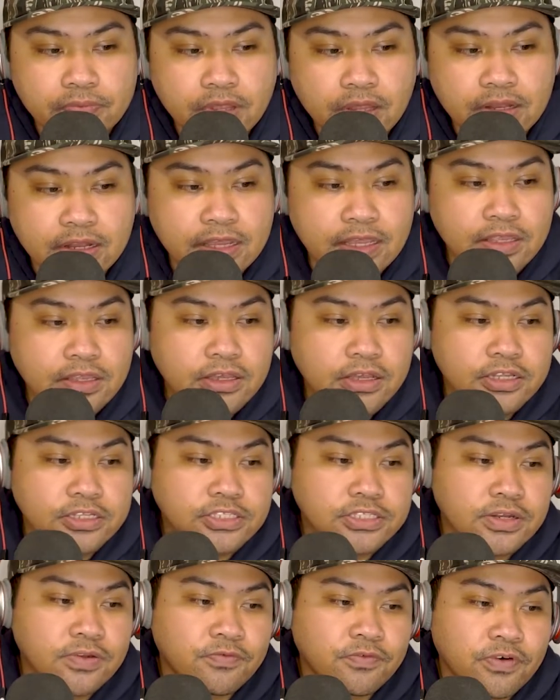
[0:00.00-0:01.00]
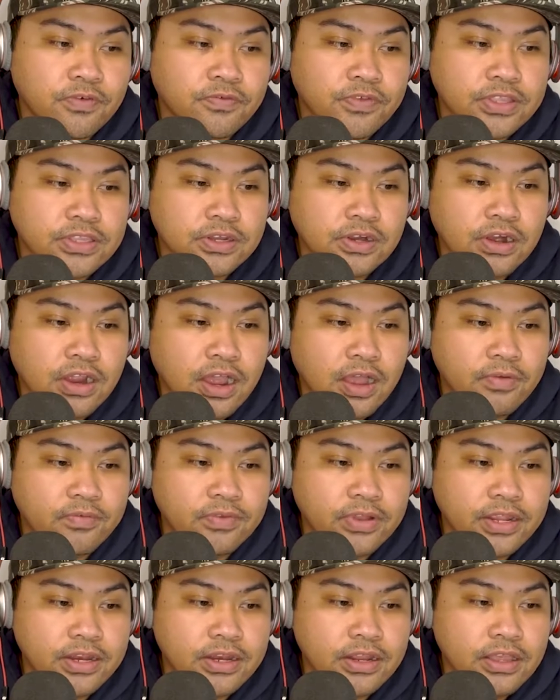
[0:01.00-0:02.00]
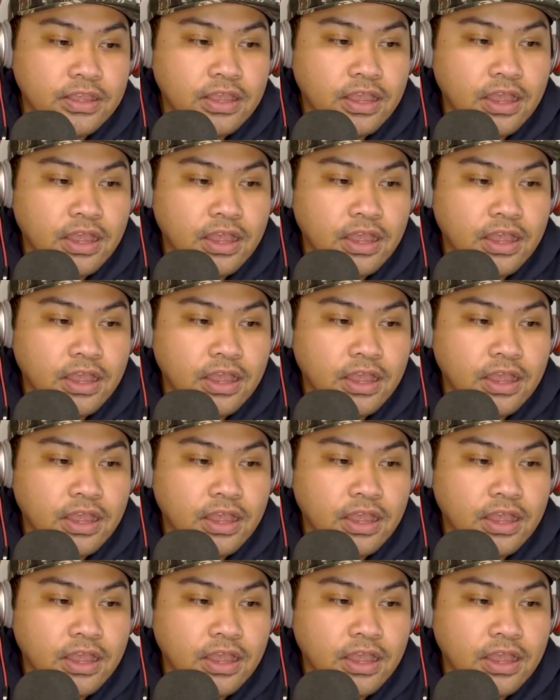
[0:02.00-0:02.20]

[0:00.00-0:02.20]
lead cushion for Viktor Hovland